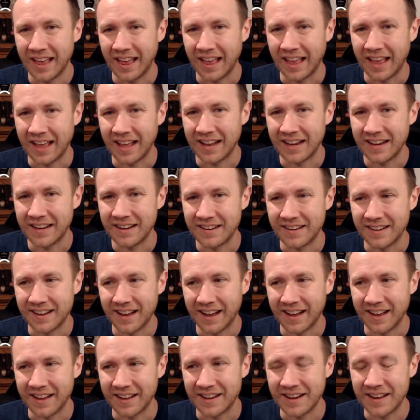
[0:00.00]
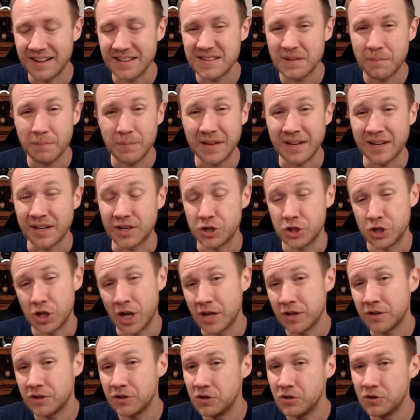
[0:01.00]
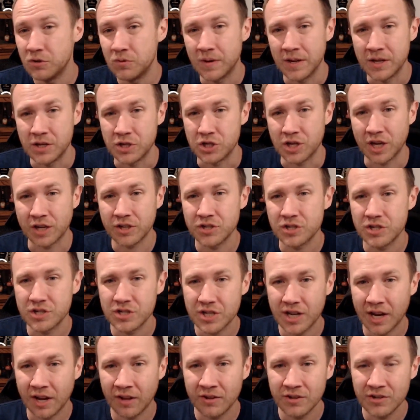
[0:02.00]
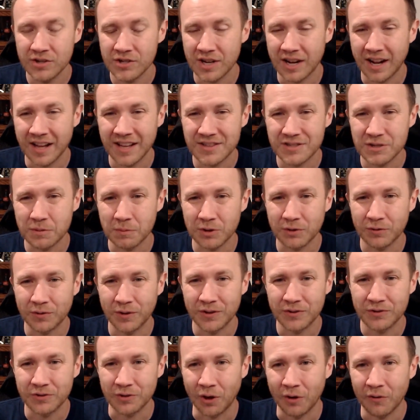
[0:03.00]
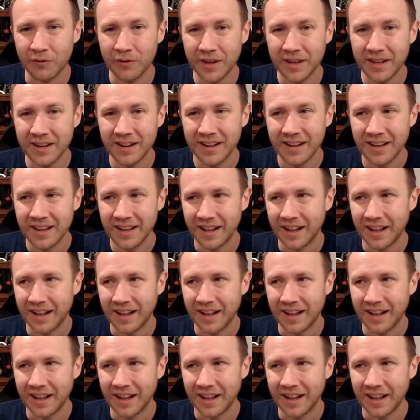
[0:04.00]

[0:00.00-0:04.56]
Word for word: And uh, it ended up being a JQ injection challenge, and I had so much fun solving it.